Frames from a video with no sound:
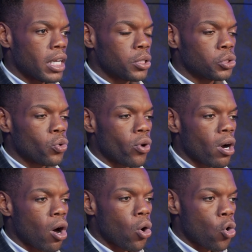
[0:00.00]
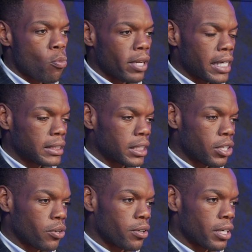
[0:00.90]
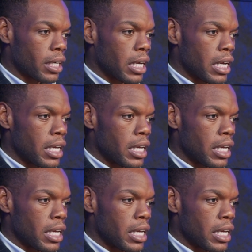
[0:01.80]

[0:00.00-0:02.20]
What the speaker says: ensuring our homeland security